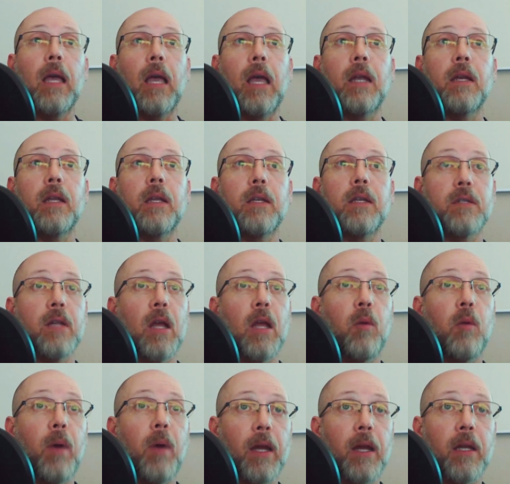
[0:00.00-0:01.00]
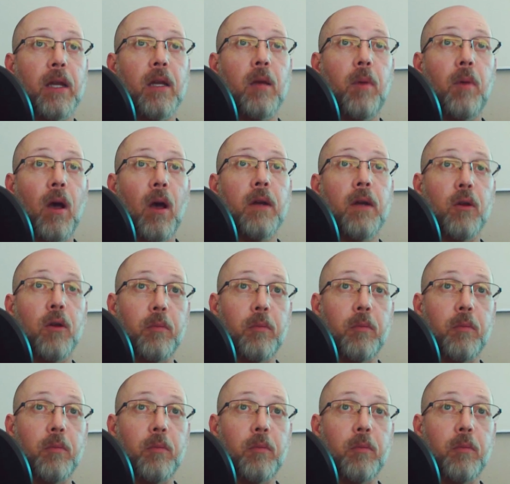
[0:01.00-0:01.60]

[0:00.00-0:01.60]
and is now binding upon